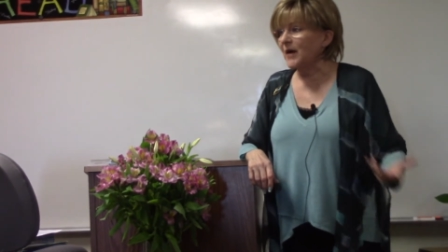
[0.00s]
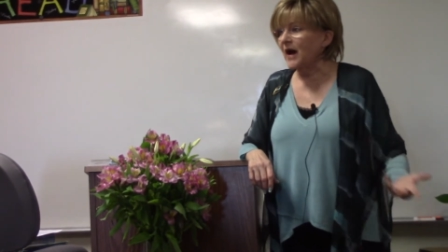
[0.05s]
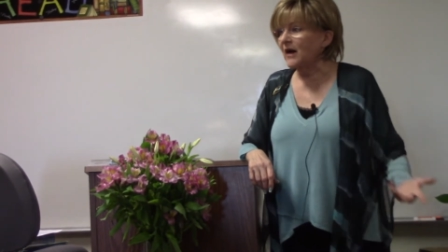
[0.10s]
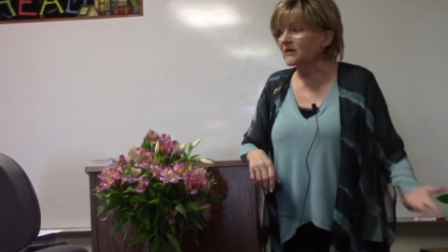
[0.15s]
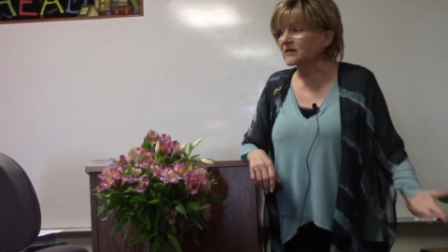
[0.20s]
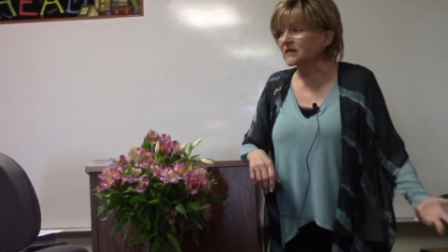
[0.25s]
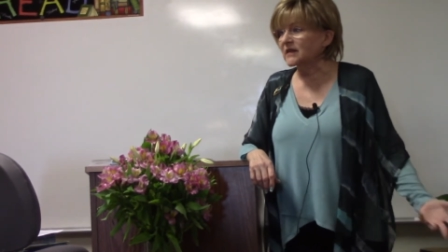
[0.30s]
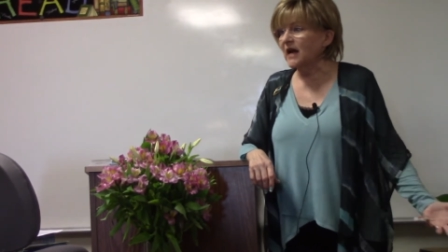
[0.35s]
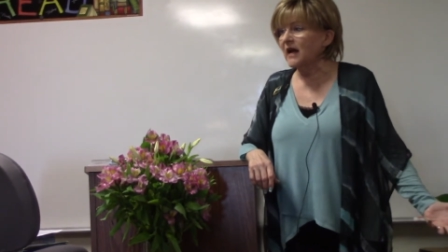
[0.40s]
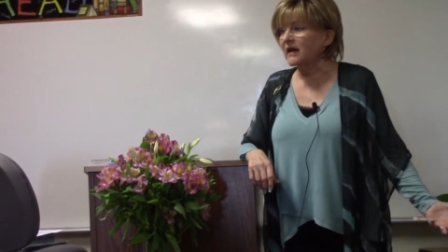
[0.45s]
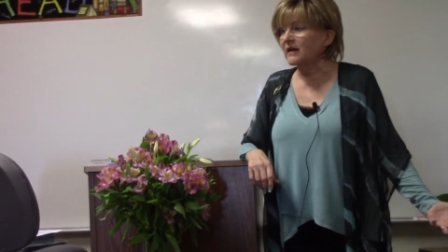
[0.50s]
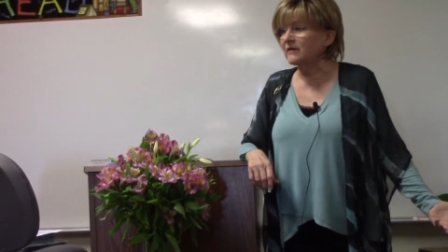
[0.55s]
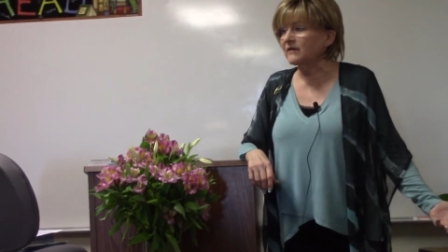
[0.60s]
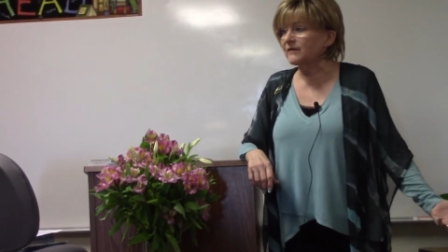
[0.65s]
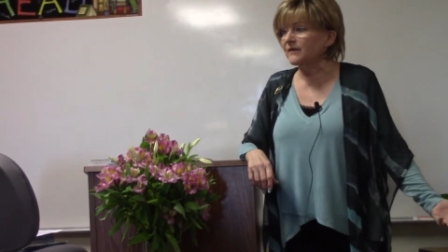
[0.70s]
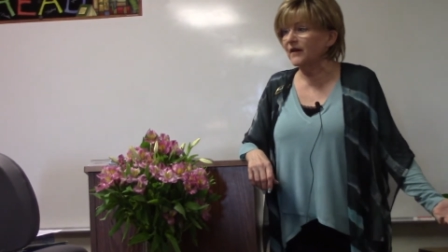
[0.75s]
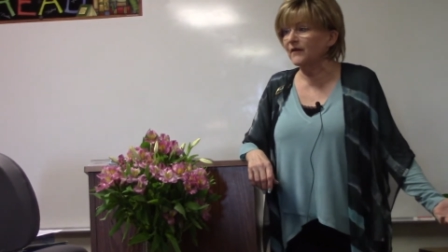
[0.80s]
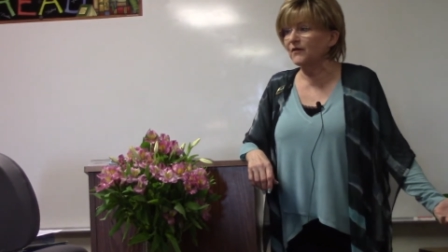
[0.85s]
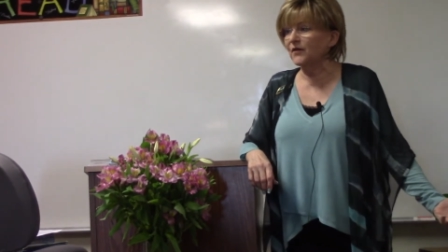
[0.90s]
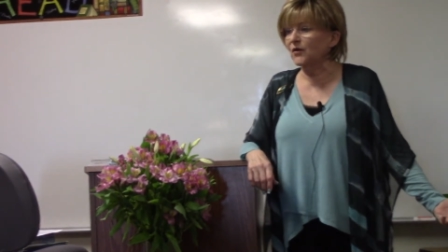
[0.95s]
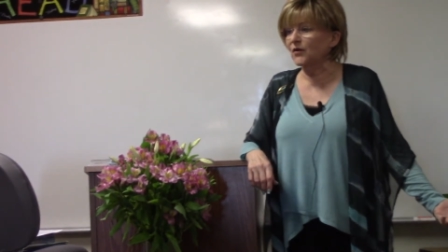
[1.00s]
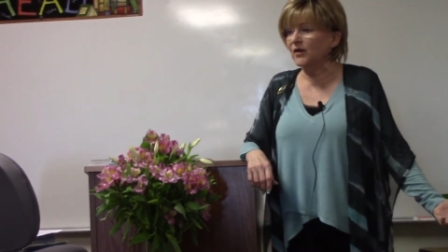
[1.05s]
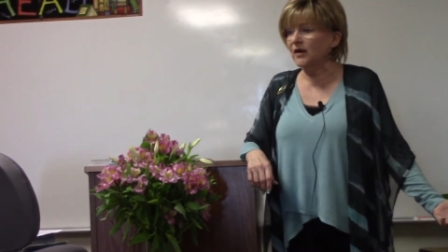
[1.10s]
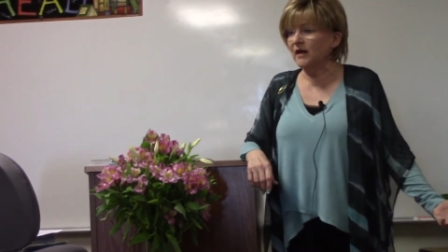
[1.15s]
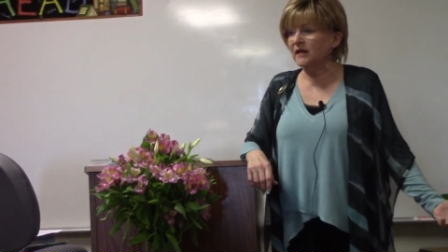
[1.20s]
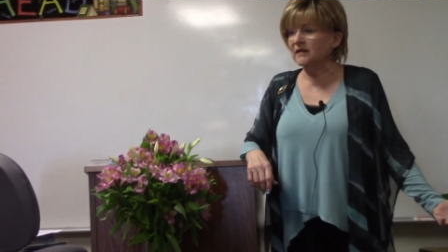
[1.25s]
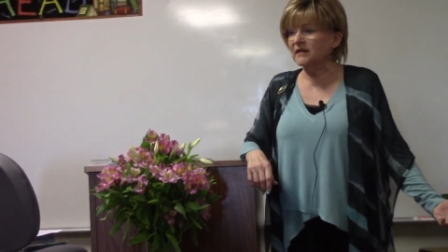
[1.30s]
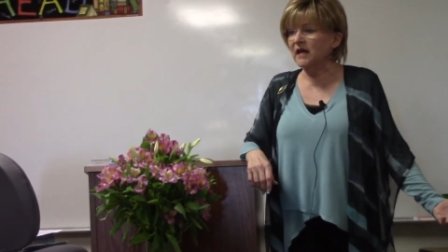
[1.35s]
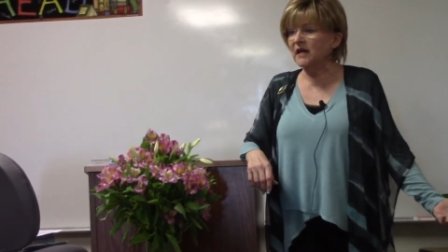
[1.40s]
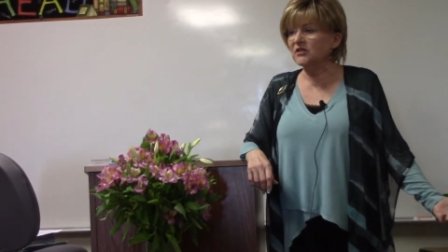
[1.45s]
outside of if you're an
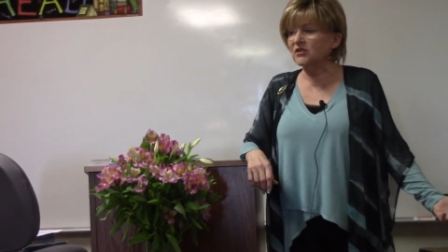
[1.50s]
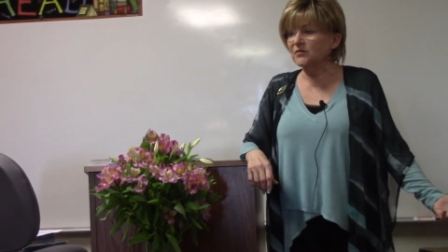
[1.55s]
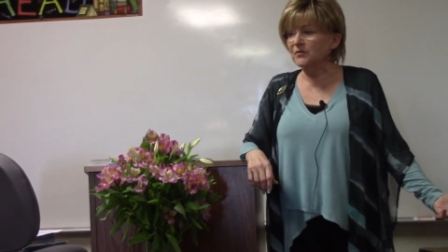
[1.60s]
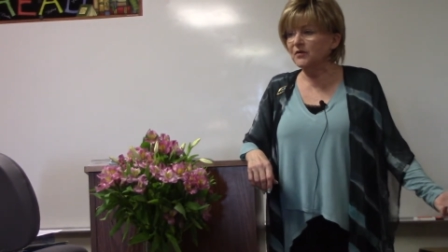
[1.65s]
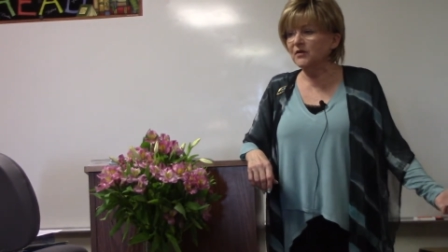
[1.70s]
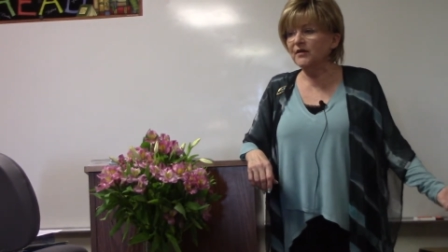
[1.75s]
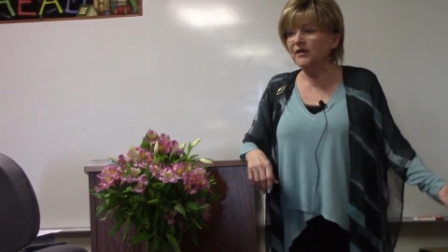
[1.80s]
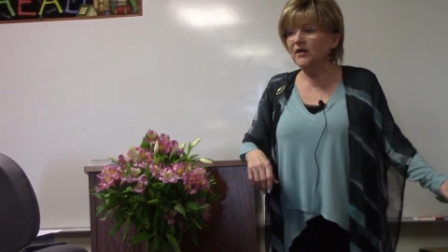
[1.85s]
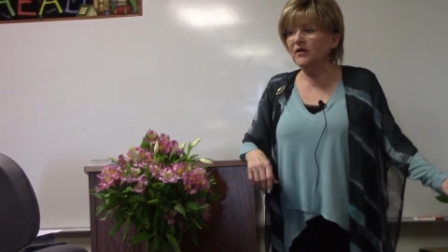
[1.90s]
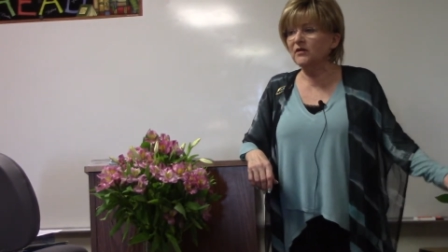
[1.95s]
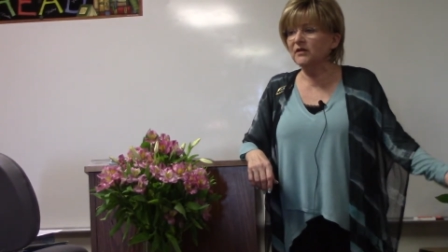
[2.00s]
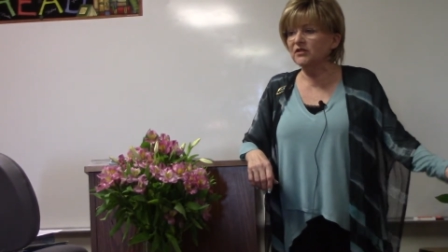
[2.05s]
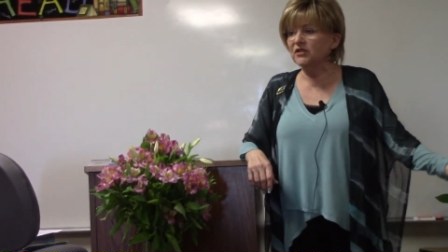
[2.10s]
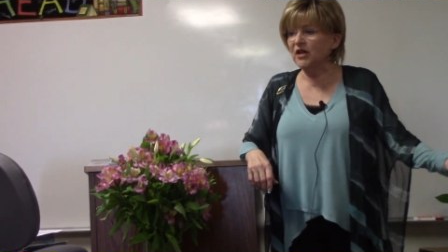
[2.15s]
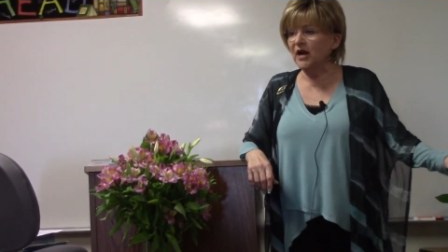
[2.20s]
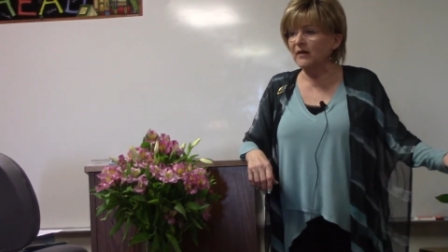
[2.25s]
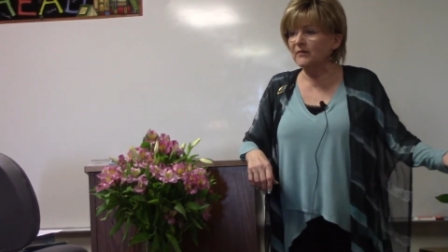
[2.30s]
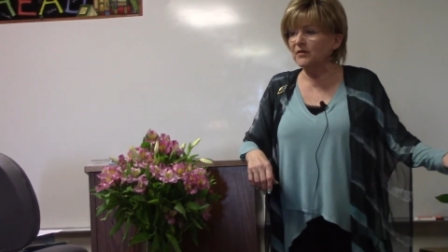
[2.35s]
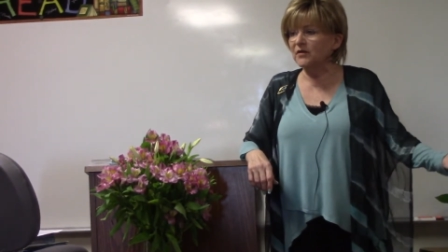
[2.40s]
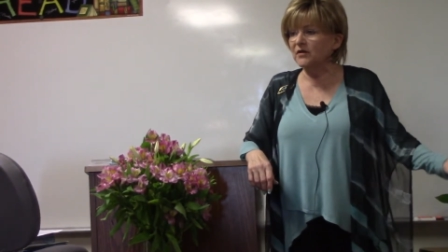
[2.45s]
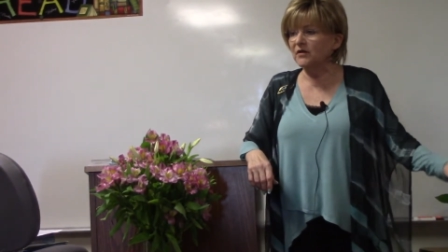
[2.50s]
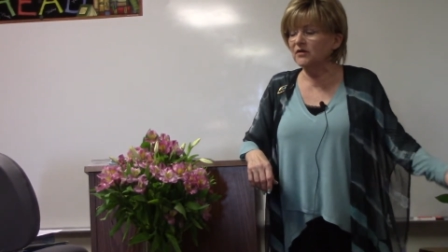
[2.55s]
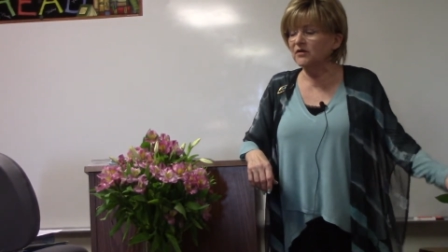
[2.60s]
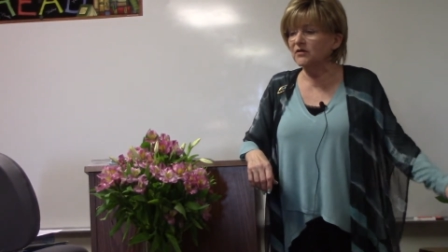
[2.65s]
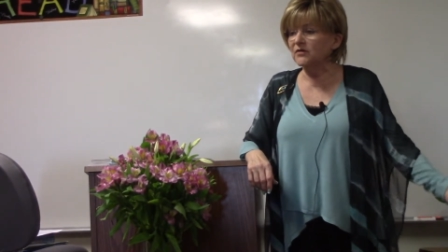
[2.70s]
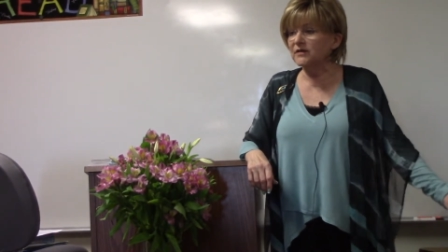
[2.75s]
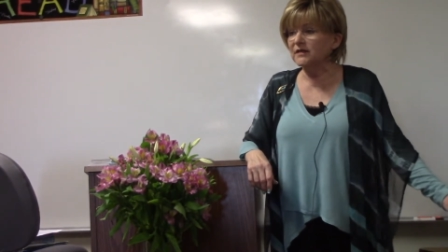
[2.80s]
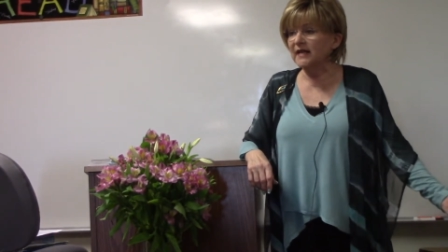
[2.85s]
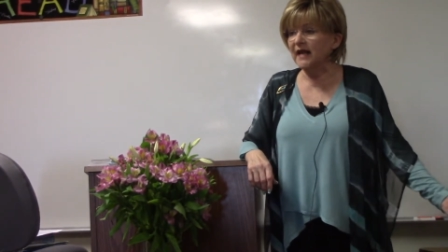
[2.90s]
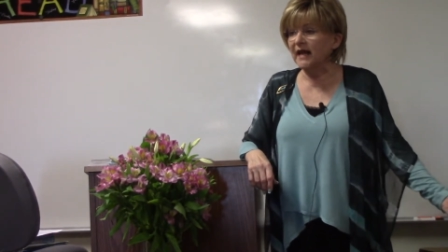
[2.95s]
untouchable the only job you can
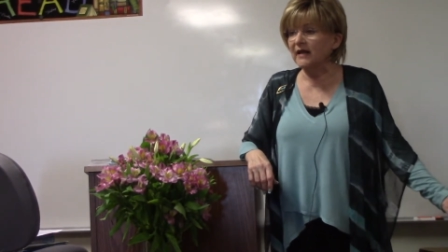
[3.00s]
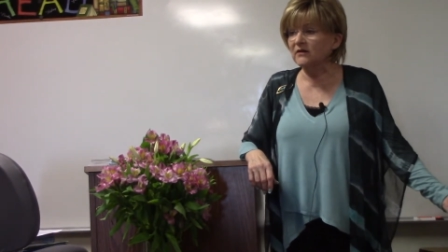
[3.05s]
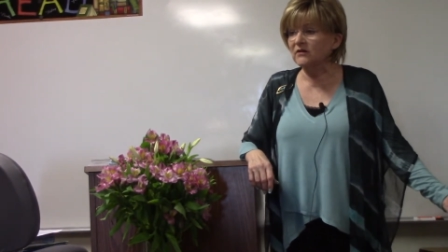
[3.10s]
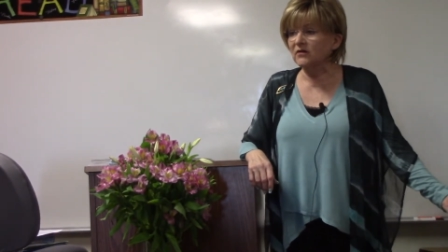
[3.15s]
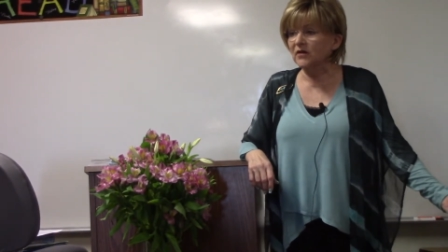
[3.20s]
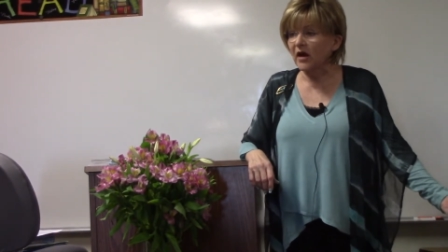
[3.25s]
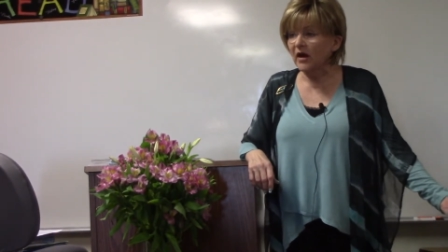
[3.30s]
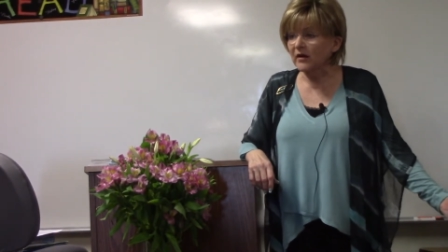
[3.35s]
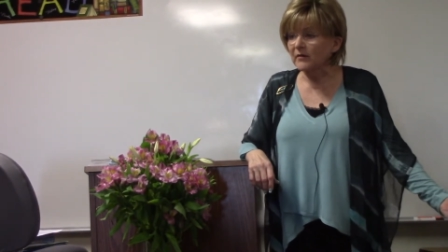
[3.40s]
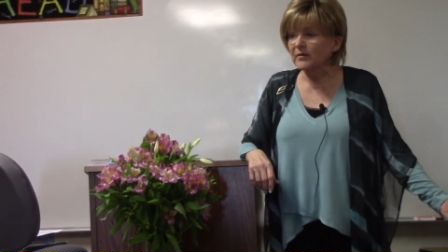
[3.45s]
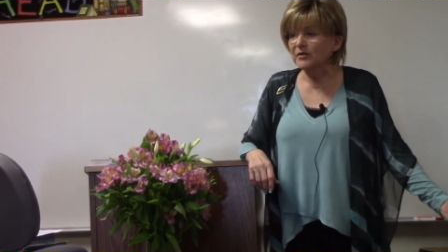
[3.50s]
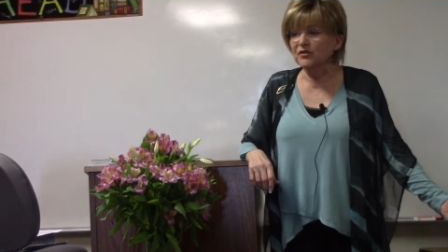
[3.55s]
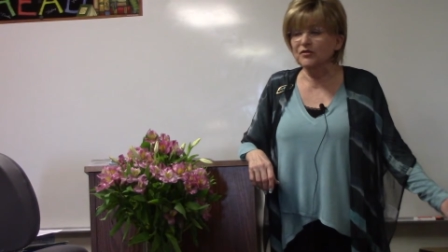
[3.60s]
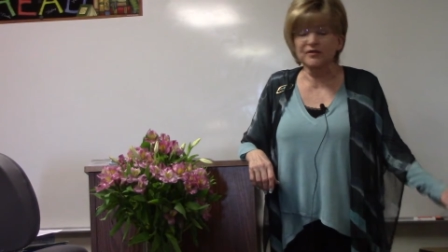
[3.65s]
do is handle garbage